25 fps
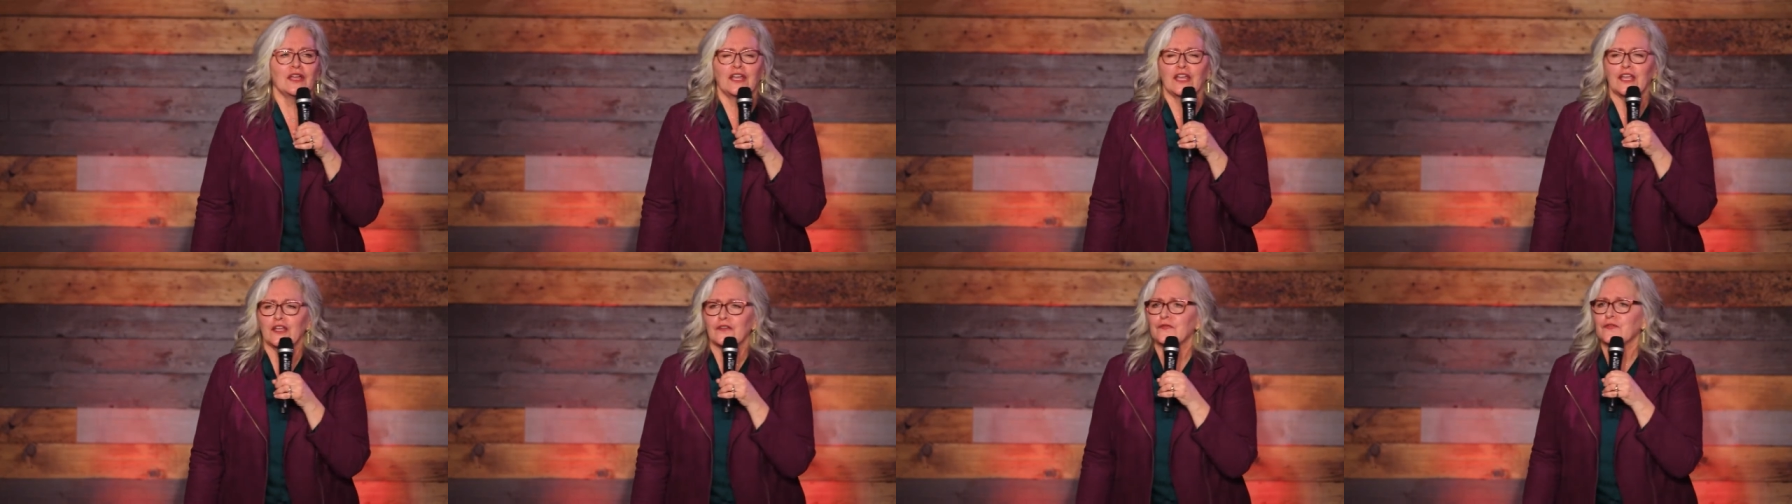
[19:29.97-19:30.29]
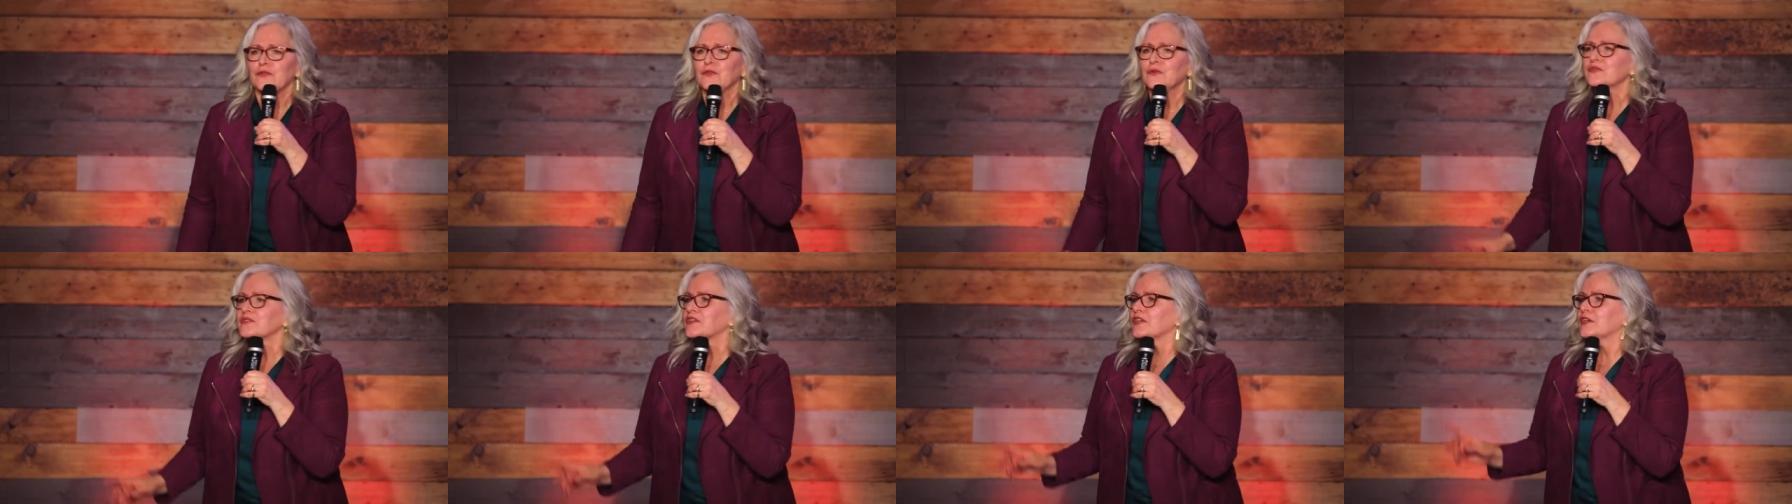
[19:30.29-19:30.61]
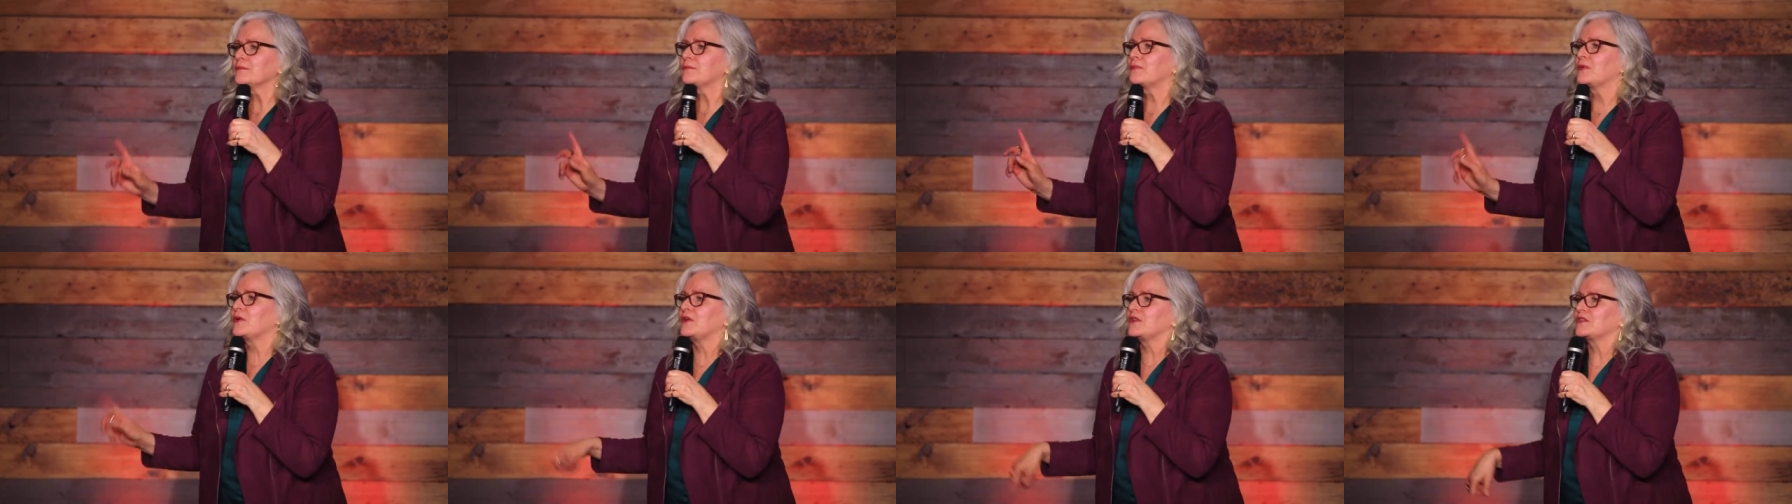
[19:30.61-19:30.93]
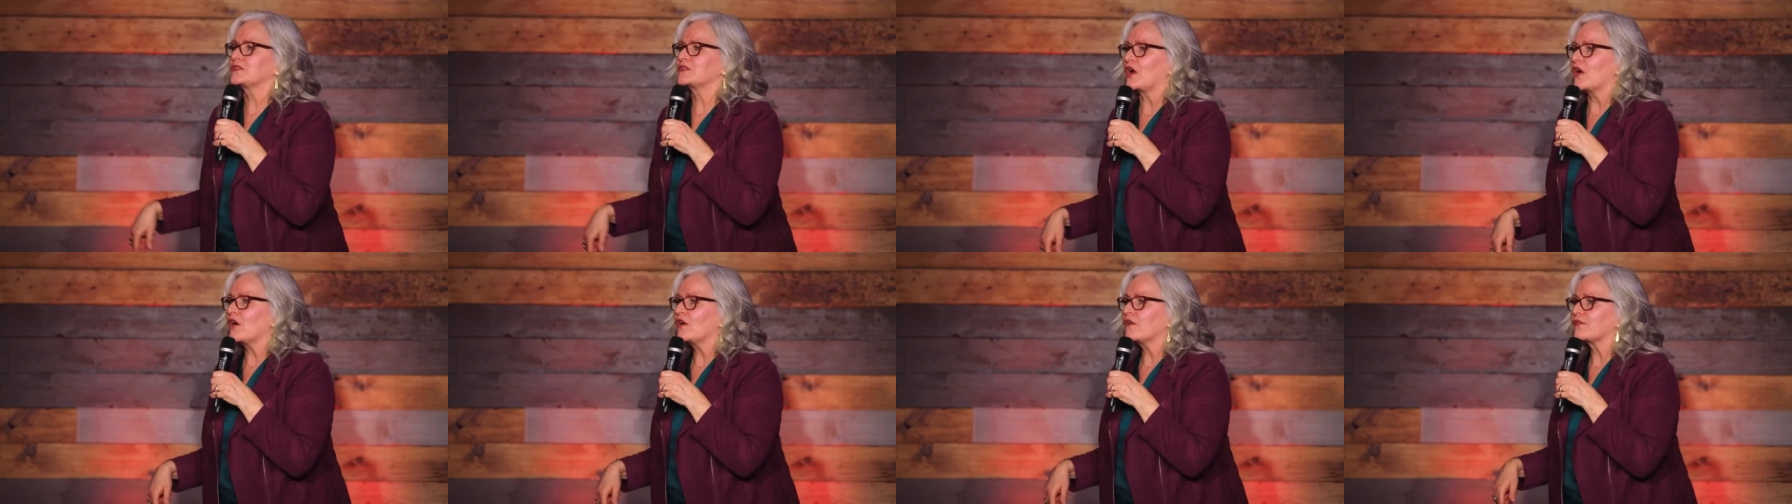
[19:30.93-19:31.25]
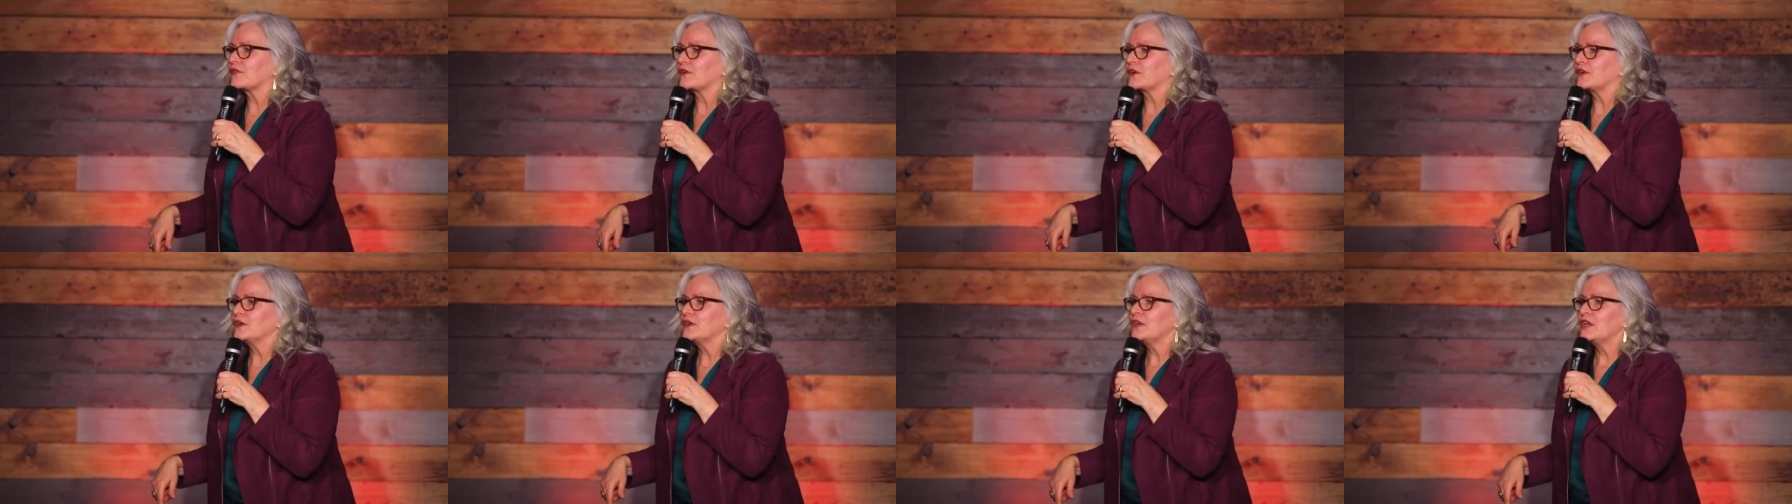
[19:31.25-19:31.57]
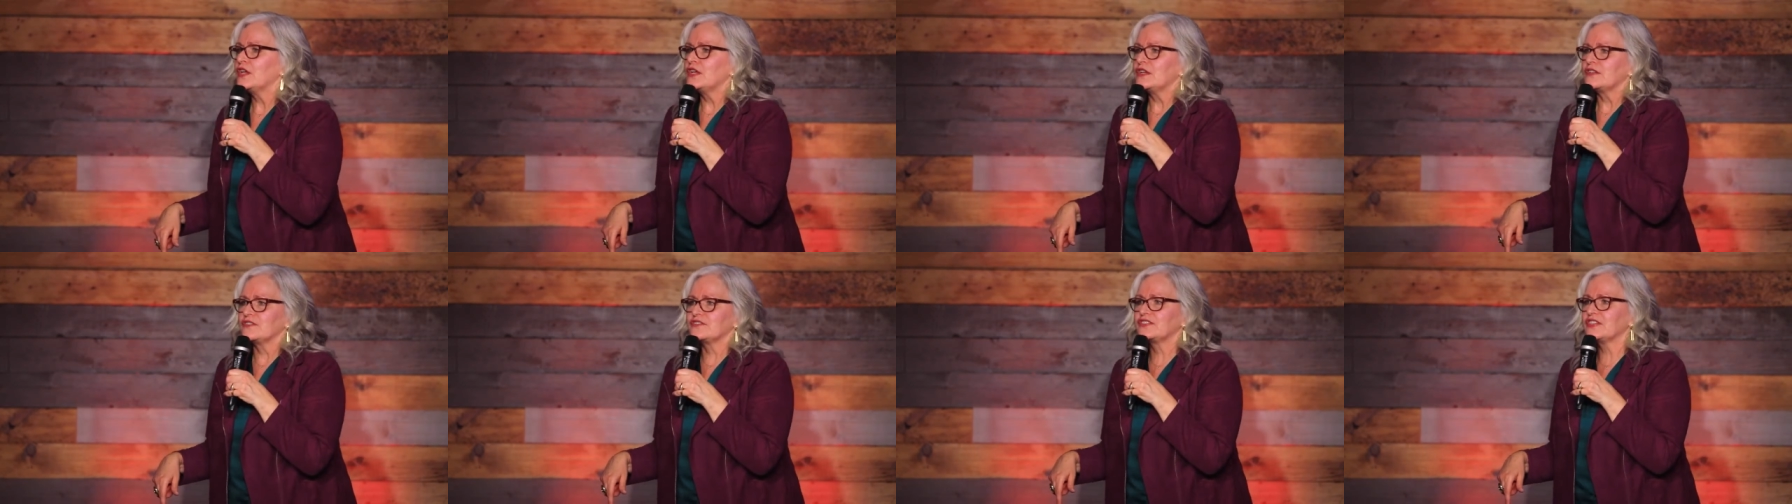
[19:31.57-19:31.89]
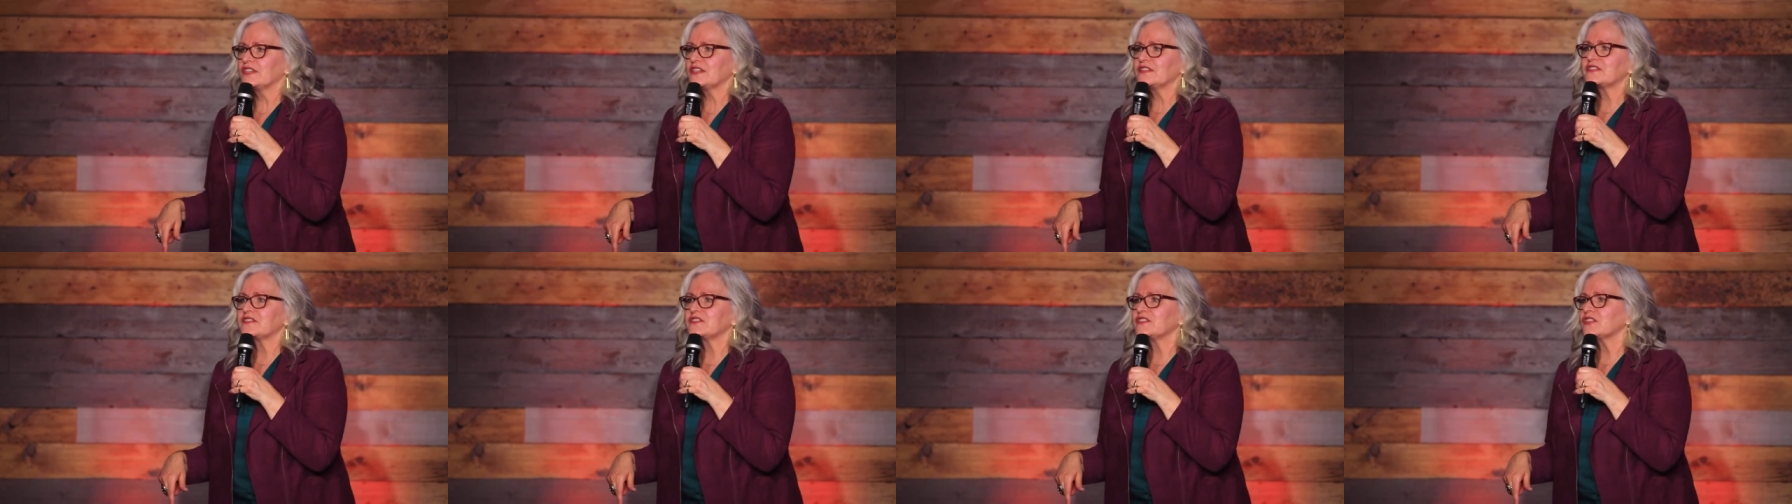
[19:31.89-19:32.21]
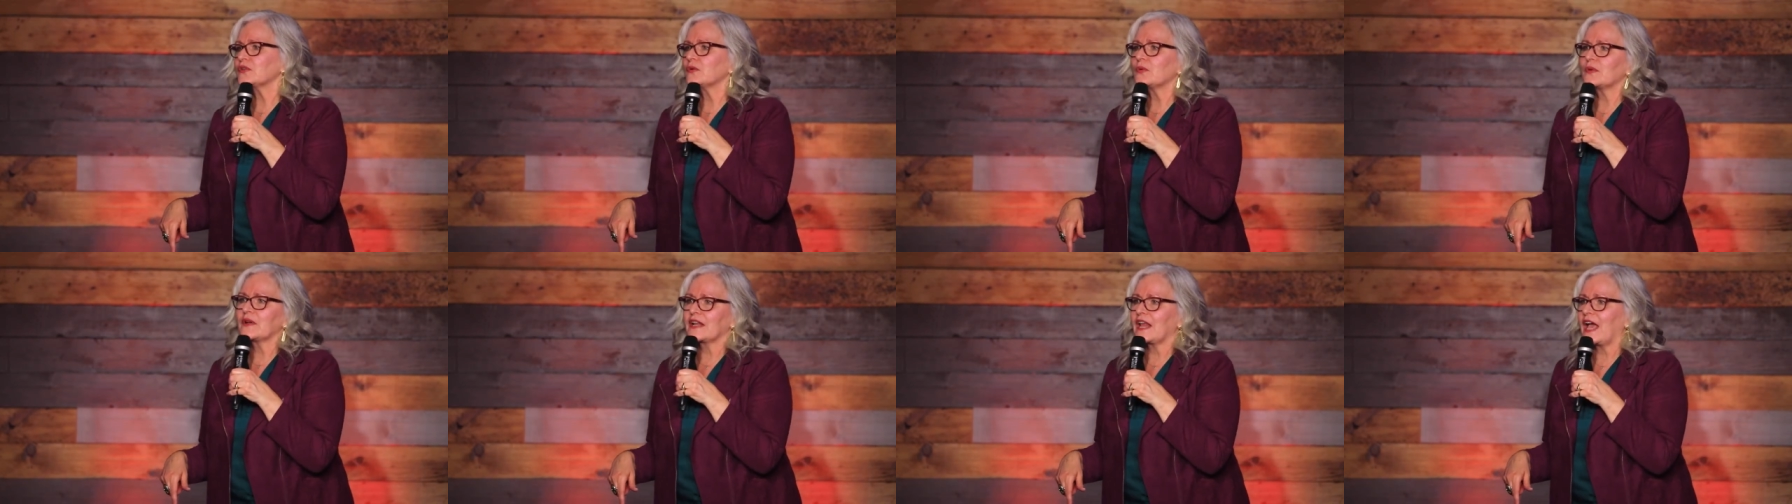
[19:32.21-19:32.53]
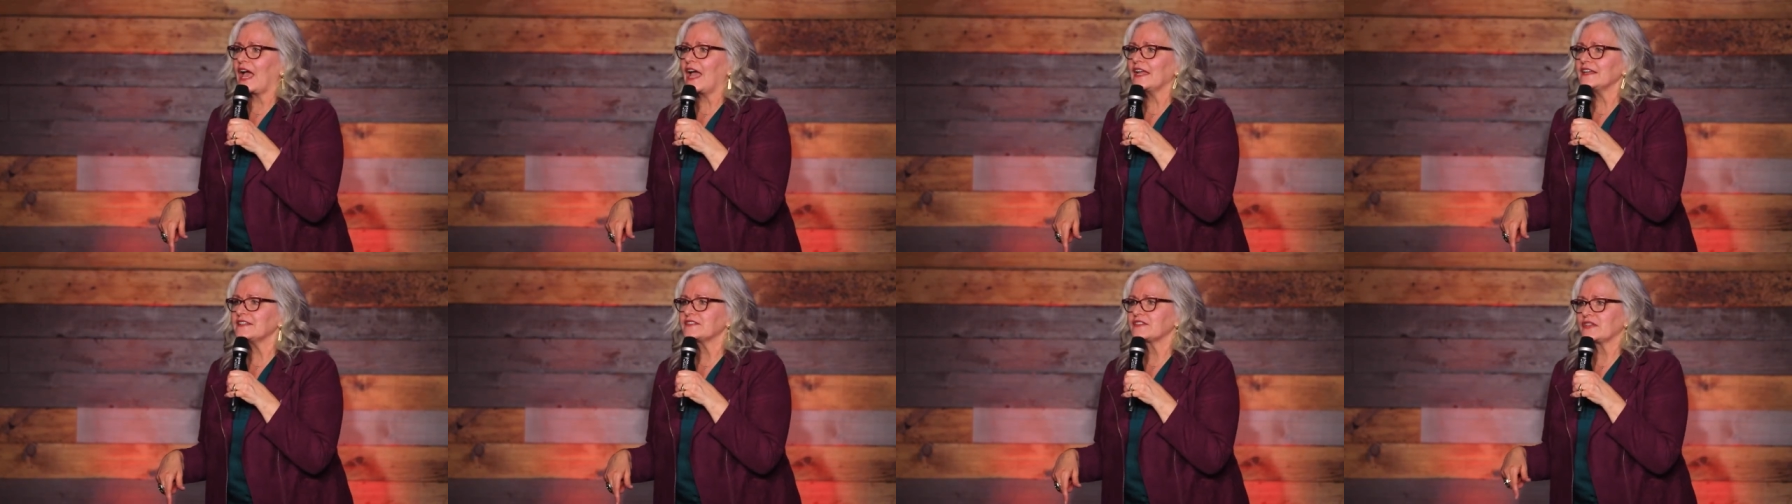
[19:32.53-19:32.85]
if you get pulled over, just do what I